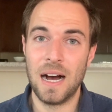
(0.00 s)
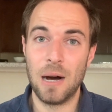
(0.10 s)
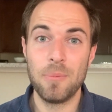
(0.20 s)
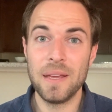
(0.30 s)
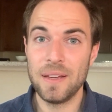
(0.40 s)

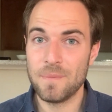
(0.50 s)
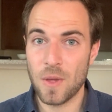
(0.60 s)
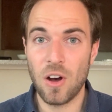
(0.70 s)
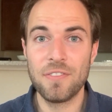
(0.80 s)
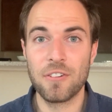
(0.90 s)
I'll be
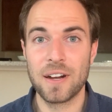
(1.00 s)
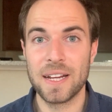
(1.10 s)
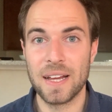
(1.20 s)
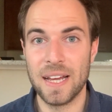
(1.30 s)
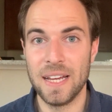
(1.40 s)

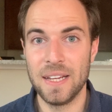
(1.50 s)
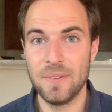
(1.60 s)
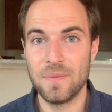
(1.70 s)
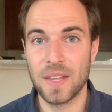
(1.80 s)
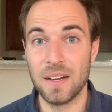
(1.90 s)
offering
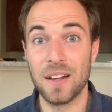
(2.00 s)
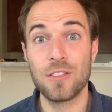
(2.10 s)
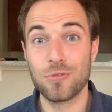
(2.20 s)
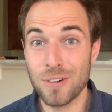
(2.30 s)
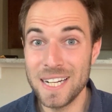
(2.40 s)
a, a
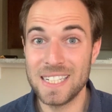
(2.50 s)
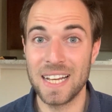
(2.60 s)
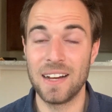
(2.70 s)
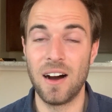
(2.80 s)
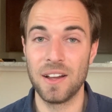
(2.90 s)

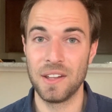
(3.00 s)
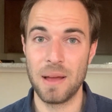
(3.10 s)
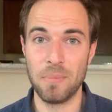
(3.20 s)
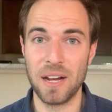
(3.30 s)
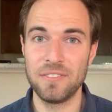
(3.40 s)
three-day
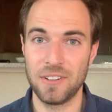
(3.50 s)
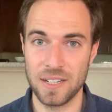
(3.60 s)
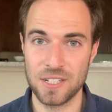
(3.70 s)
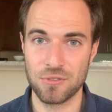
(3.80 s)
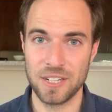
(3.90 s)
online
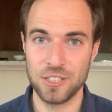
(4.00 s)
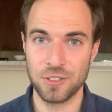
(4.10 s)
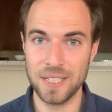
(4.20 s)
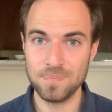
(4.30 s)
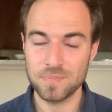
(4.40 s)
mindfulness
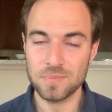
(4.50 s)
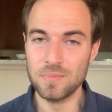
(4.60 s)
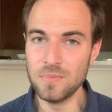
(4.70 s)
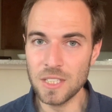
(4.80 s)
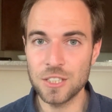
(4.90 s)
retreat
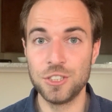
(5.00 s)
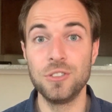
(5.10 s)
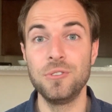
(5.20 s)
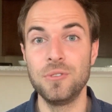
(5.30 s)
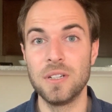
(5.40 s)

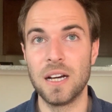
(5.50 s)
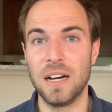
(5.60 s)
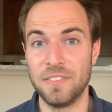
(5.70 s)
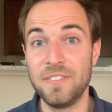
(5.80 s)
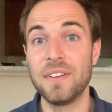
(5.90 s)
June
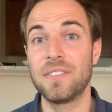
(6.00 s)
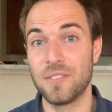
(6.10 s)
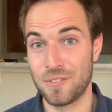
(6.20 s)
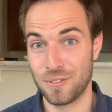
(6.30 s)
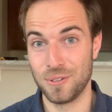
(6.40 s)
uh,
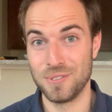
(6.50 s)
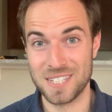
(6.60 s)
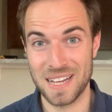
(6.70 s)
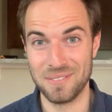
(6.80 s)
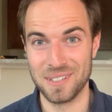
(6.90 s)
5th through
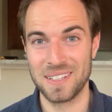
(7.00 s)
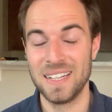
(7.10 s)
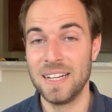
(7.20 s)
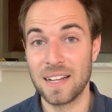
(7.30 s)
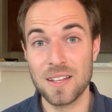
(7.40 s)
7th.
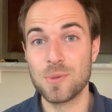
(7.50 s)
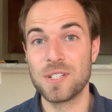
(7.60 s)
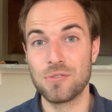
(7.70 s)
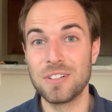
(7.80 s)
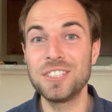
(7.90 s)
Now, this
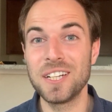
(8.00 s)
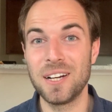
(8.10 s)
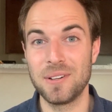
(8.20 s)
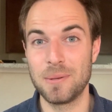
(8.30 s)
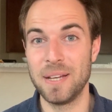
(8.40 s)
was originally
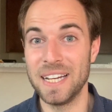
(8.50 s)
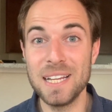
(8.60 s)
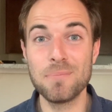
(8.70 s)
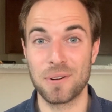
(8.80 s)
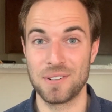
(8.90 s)
going to be an
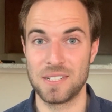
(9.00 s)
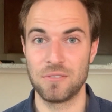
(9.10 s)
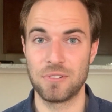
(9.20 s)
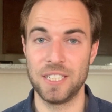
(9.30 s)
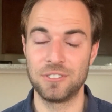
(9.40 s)

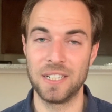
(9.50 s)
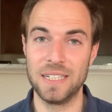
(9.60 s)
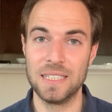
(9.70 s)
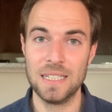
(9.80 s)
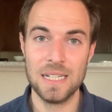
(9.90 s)
in-person
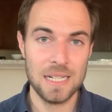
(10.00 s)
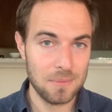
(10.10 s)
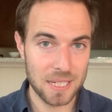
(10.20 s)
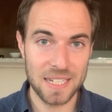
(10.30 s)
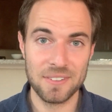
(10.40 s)
retreat,
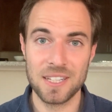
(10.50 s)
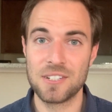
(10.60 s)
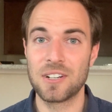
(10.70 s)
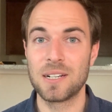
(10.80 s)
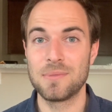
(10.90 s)
but given the
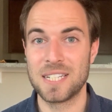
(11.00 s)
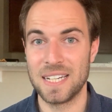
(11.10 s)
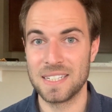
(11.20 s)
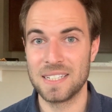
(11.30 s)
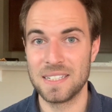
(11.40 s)

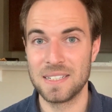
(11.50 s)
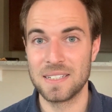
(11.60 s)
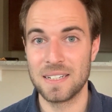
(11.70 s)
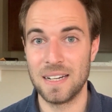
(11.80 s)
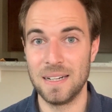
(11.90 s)

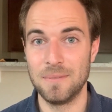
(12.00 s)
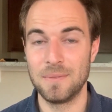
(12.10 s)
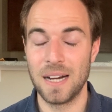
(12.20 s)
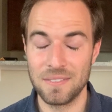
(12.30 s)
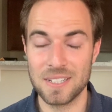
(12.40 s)
circumstances, um,
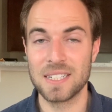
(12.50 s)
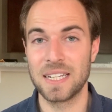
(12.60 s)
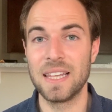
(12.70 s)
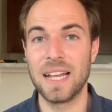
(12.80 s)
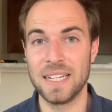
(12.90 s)

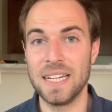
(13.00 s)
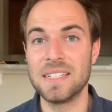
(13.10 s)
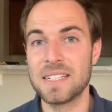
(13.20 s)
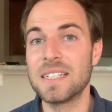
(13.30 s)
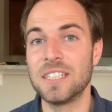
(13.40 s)
obviously that
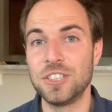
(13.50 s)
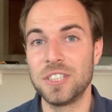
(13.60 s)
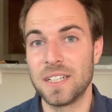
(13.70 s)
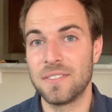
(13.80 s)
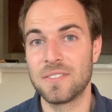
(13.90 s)
needs to
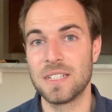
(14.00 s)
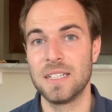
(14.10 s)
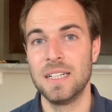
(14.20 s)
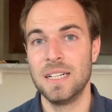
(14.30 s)
shift.